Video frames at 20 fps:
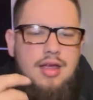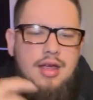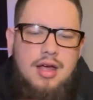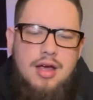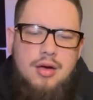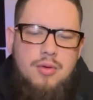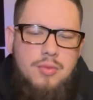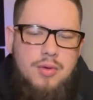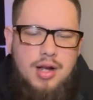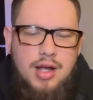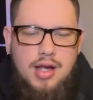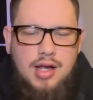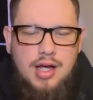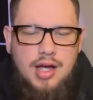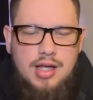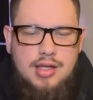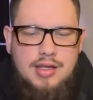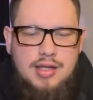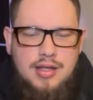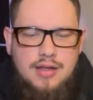uh, when I
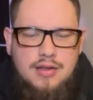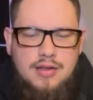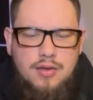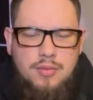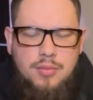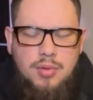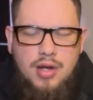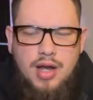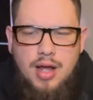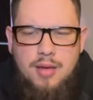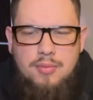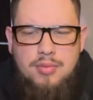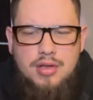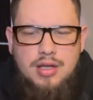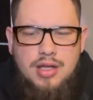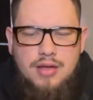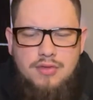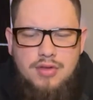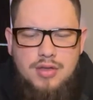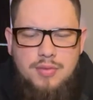got this, but I
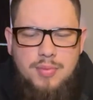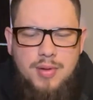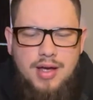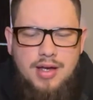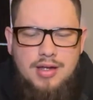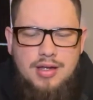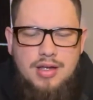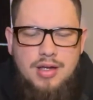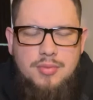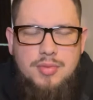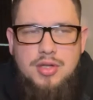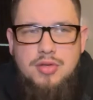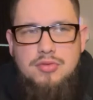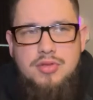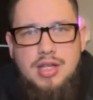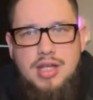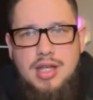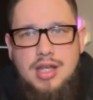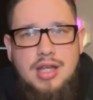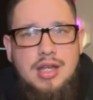believe it's by
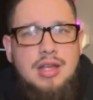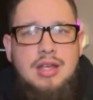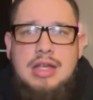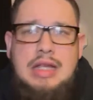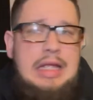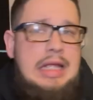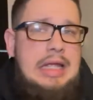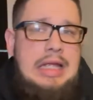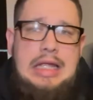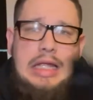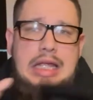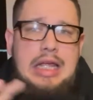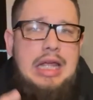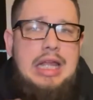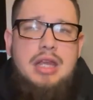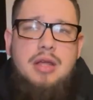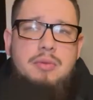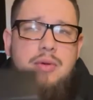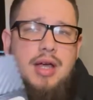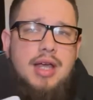WD.
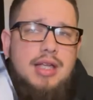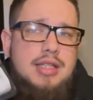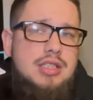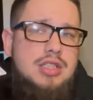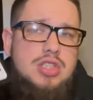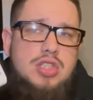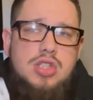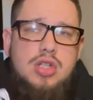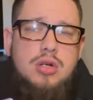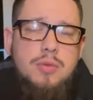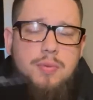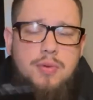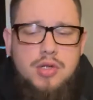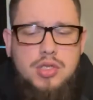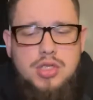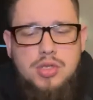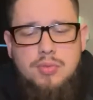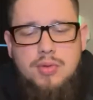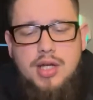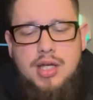Anyways, super
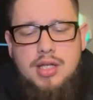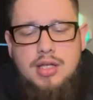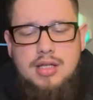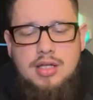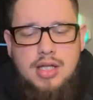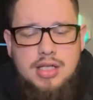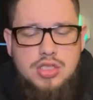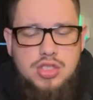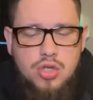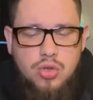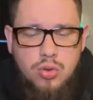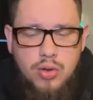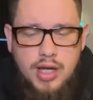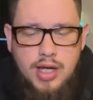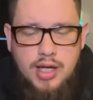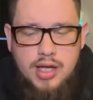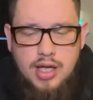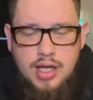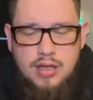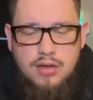sweet. It's
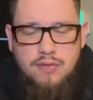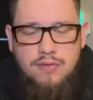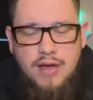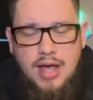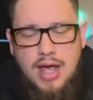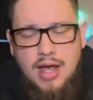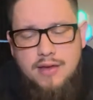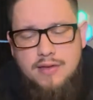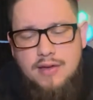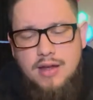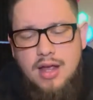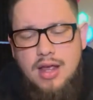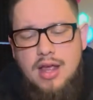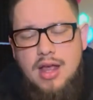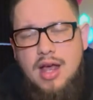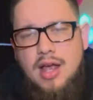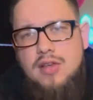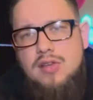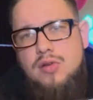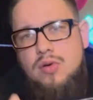quick. It's fast.
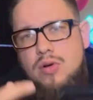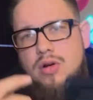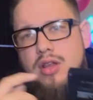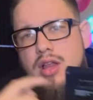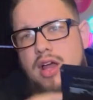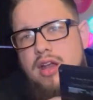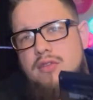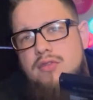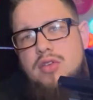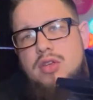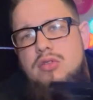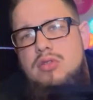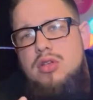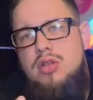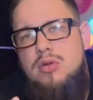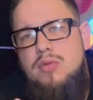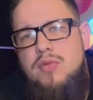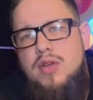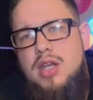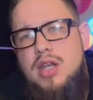I store a lot of
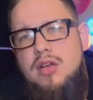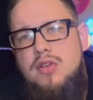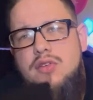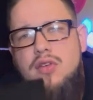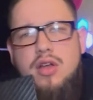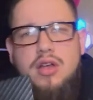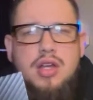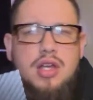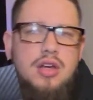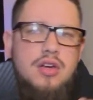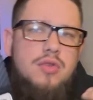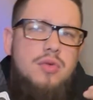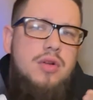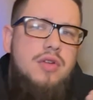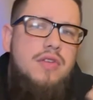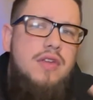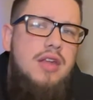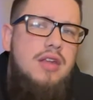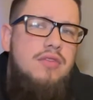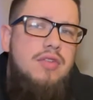YouTube videos on here as well
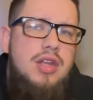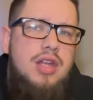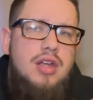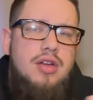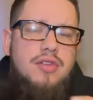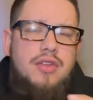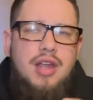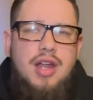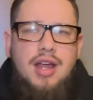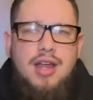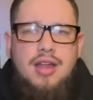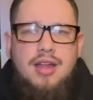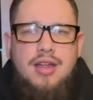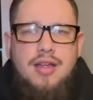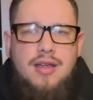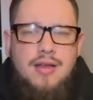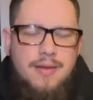as any video that I